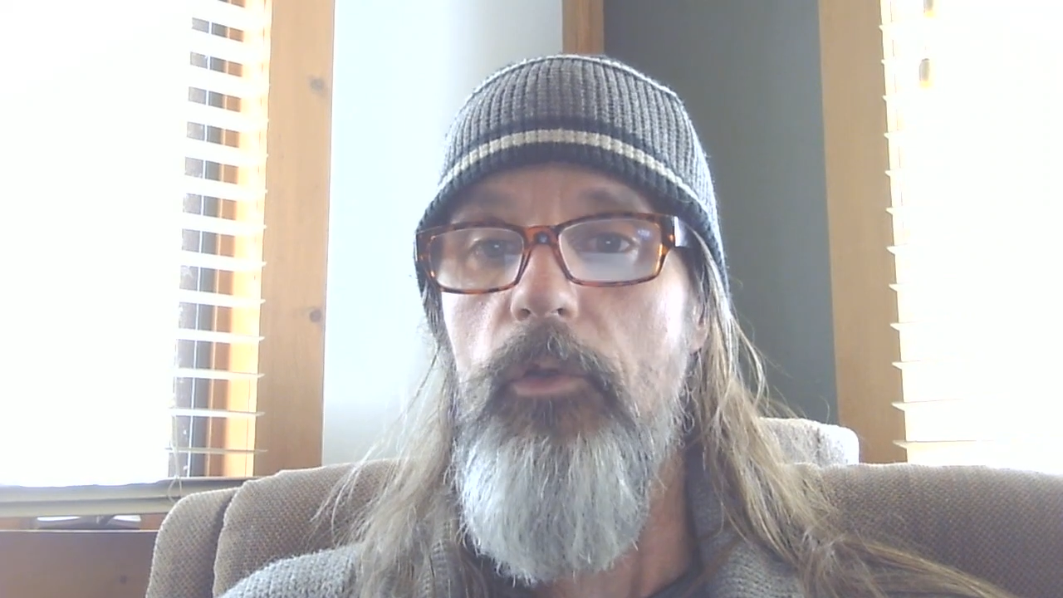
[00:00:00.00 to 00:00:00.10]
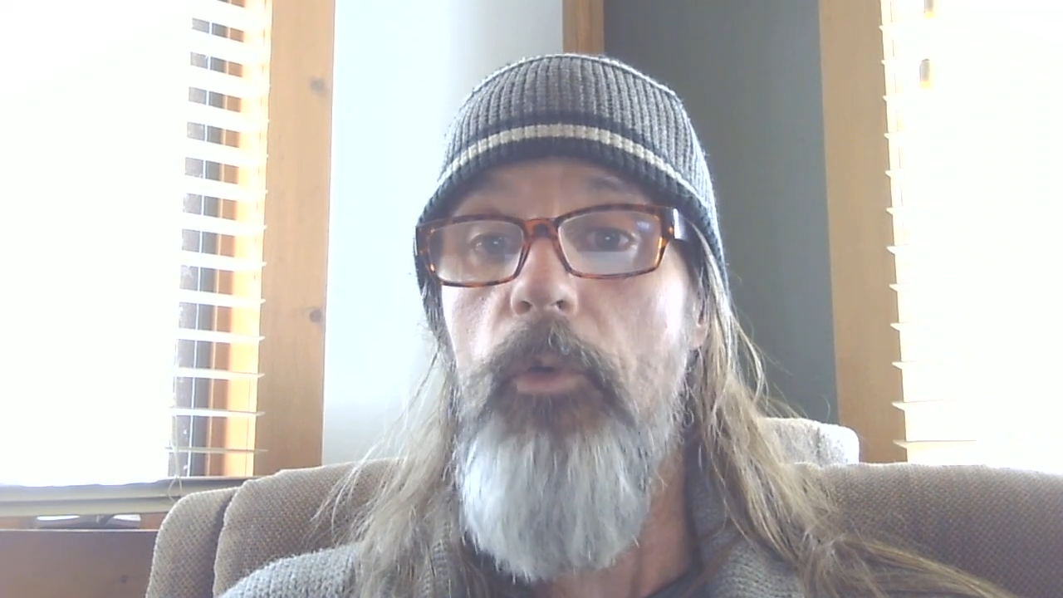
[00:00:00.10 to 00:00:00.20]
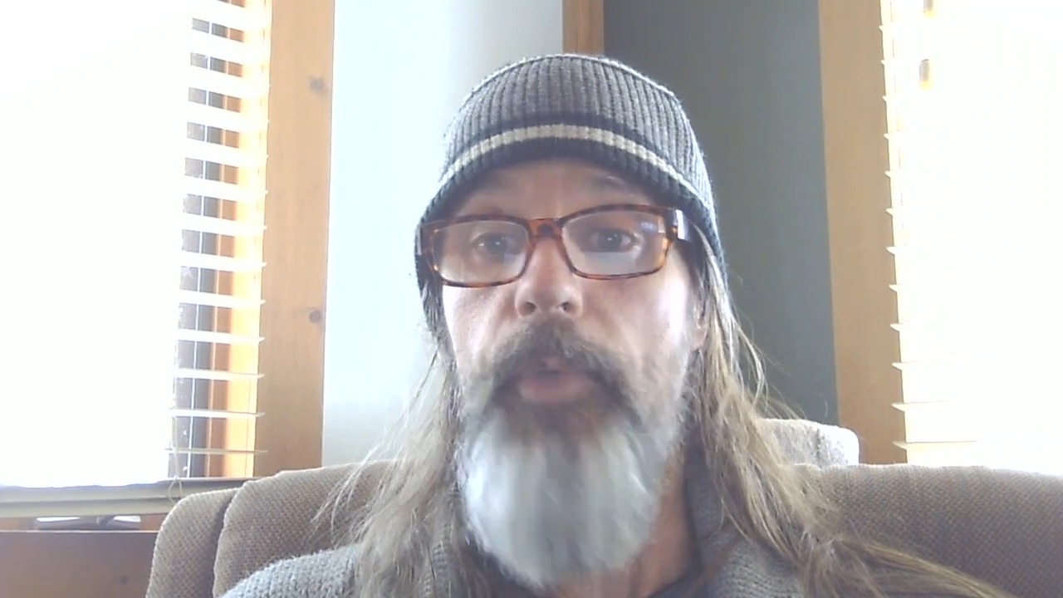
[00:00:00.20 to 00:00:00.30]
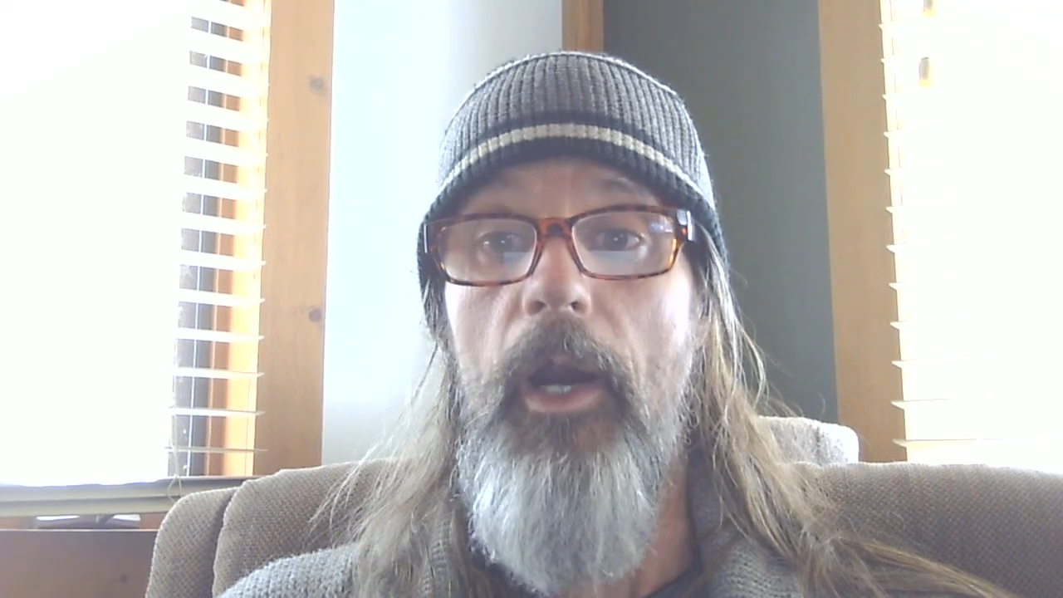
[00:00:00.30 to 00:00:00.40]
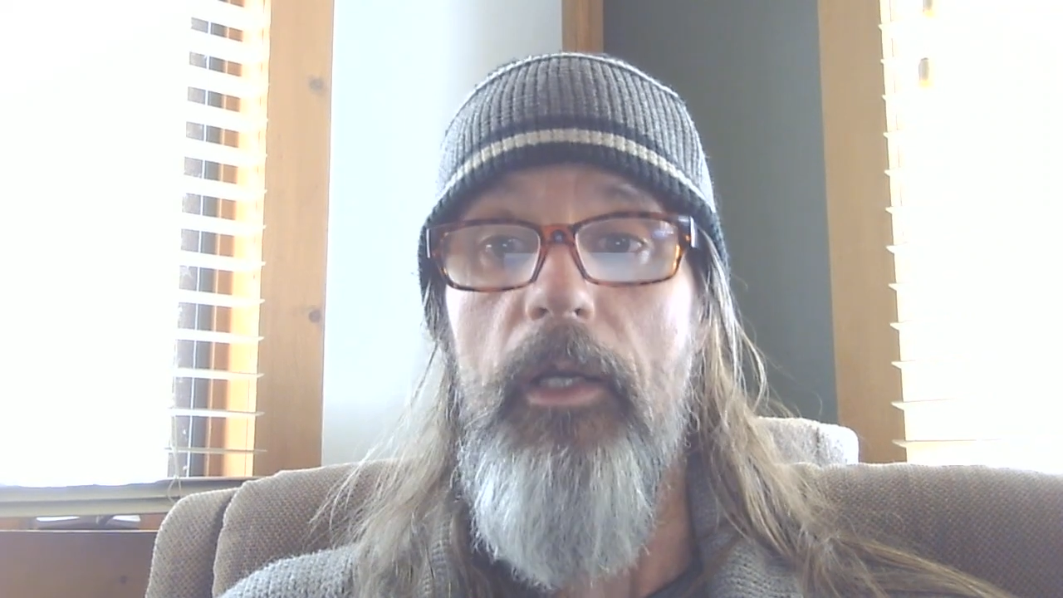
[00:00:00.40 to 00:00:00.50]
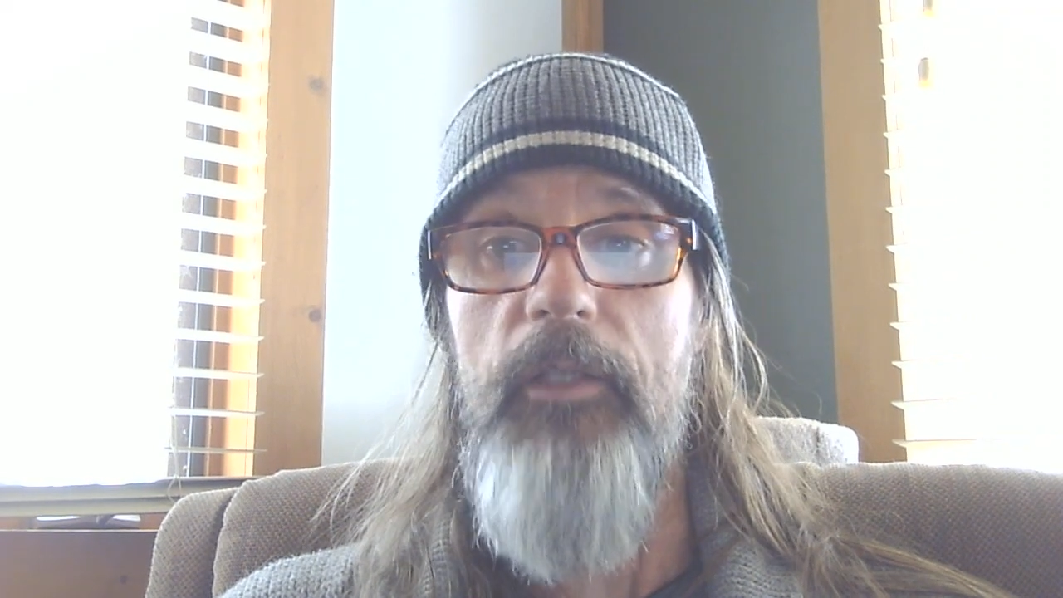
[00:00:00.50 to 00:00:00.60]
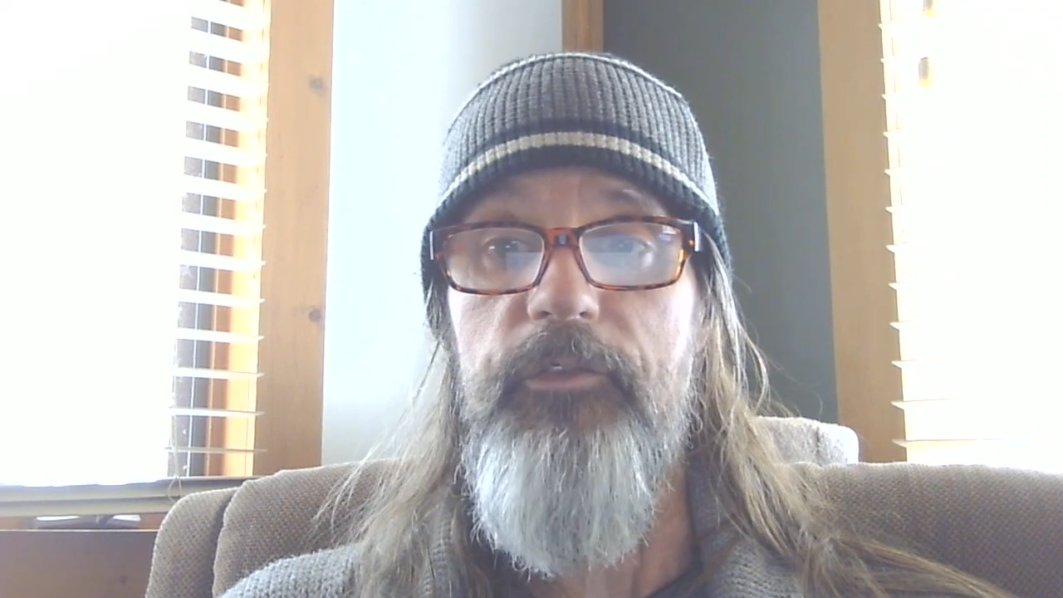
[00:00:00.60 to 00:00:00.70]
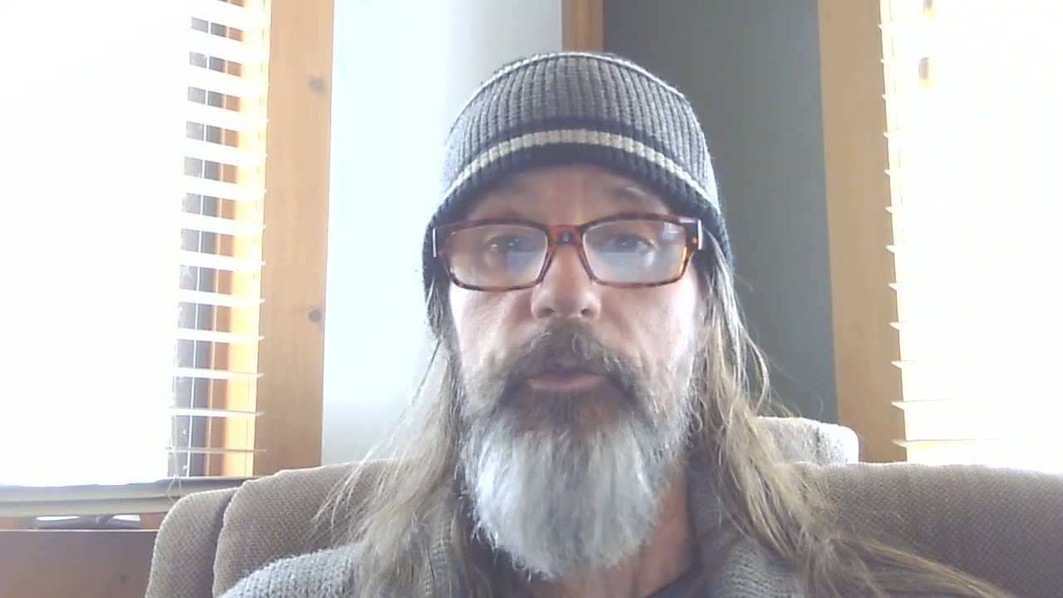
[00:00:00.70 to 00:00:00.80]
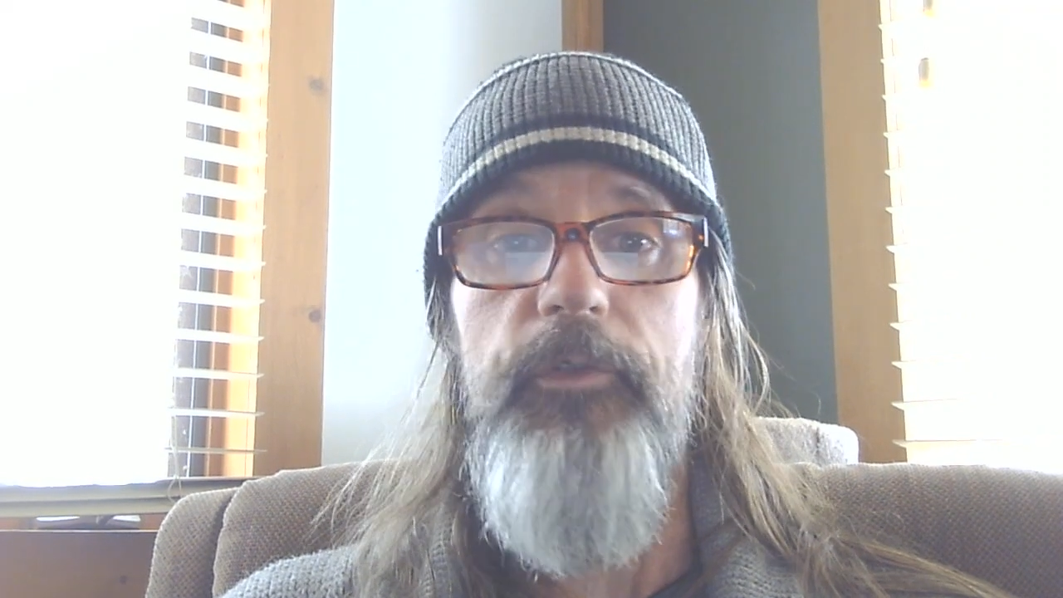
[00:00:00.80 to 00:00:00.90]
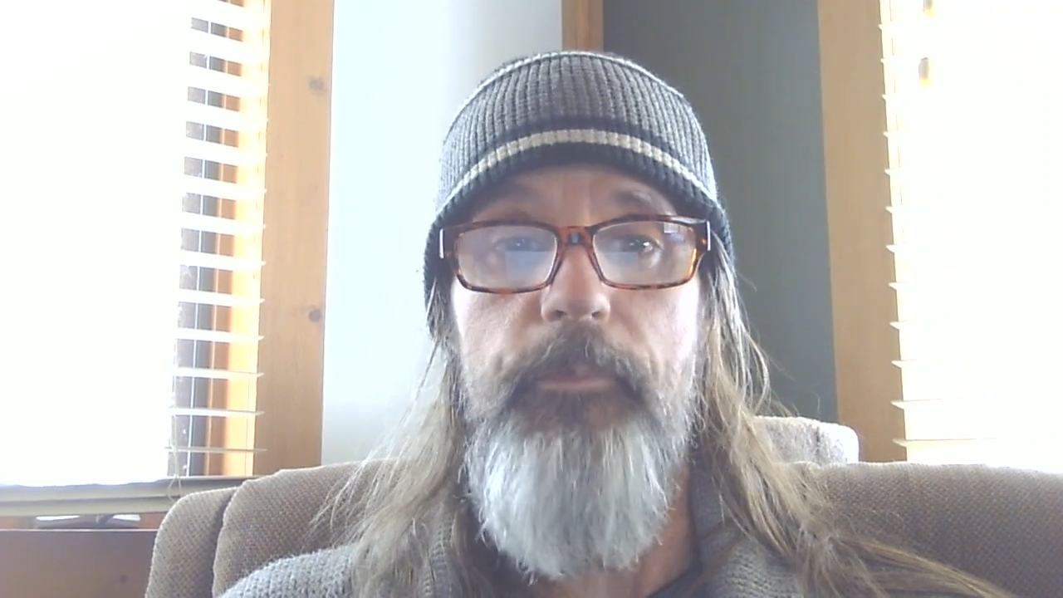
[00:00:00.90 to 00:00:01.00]
we are
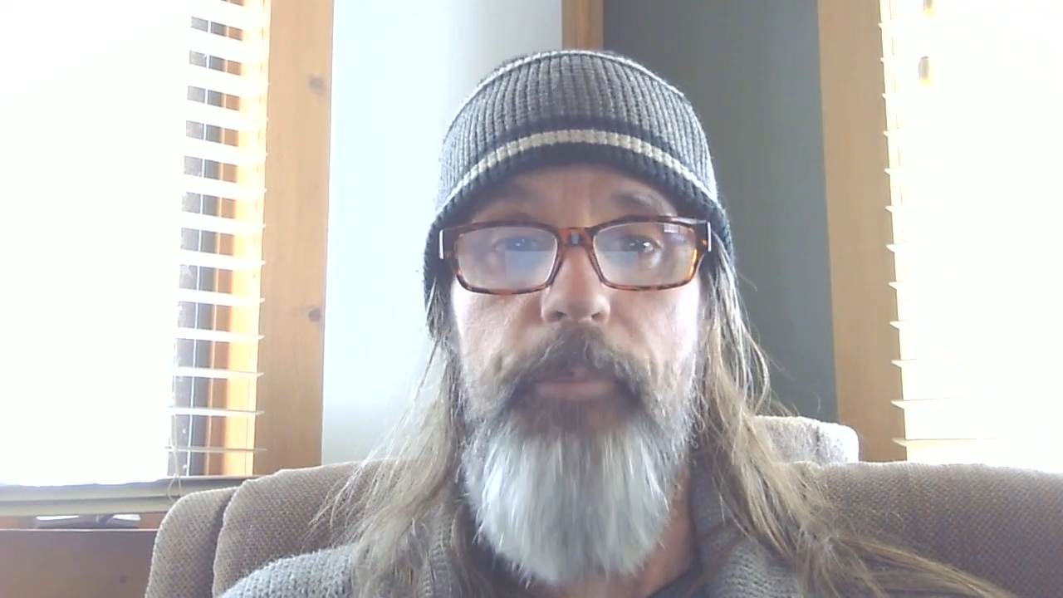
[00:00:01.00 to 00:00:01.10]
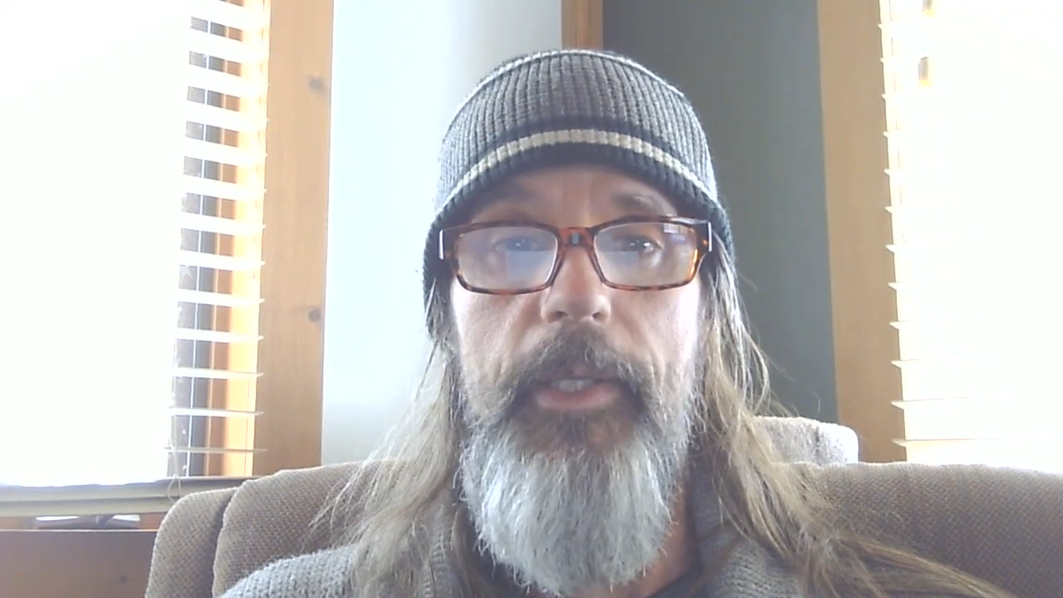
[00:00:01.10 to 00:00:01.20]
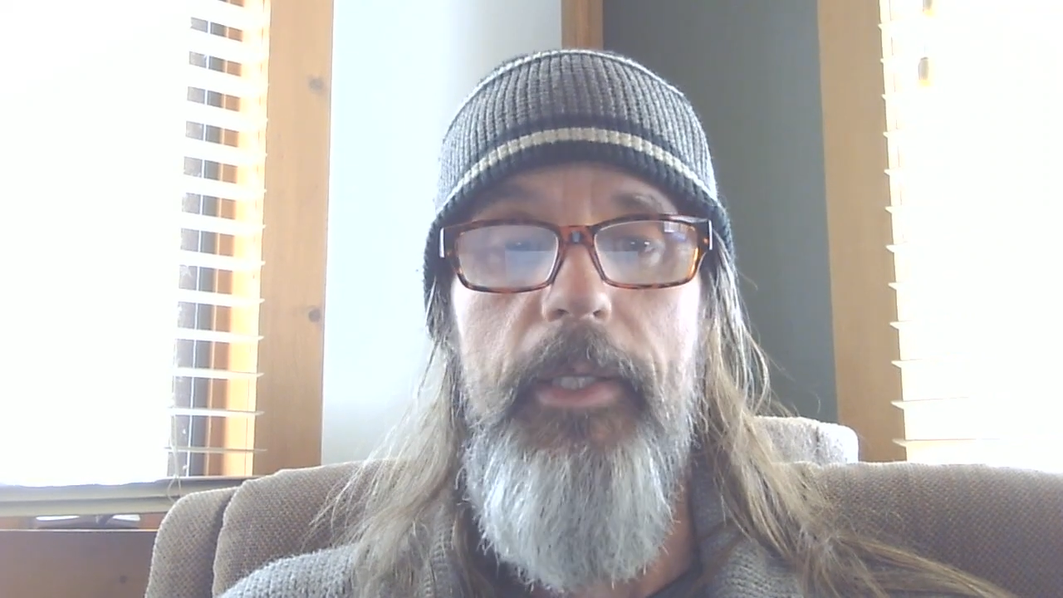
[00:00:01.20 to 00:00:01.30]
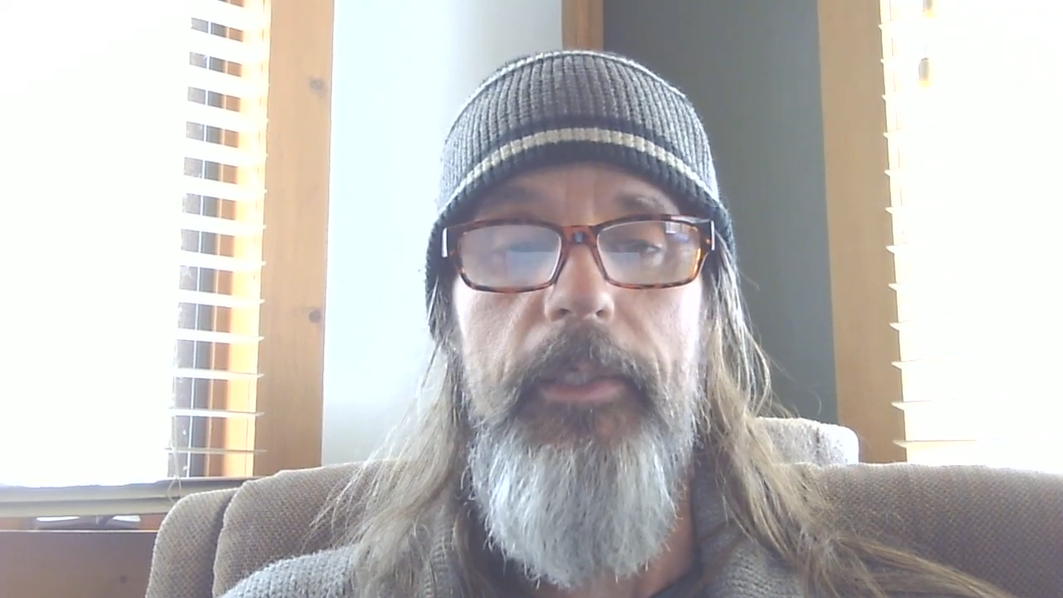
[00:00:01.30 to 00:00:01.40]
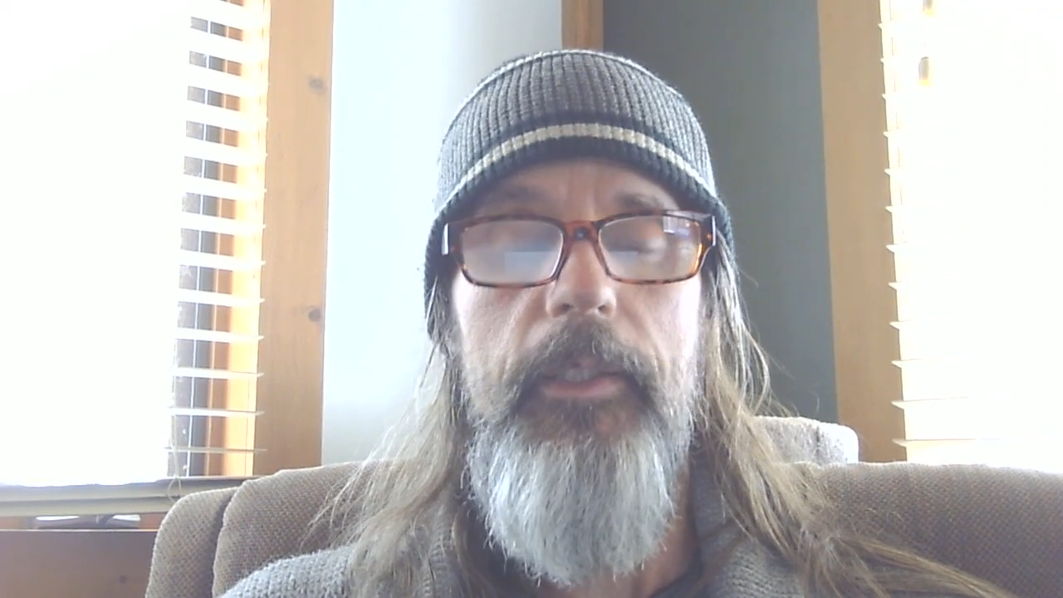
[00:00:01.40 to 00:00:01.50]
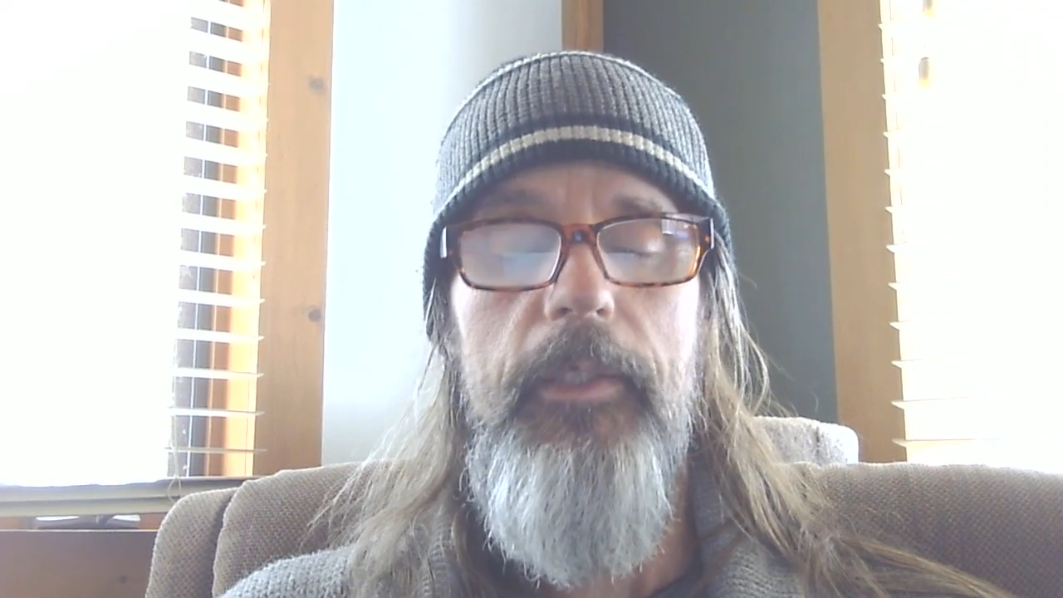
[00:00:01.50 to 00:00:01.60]
construed to be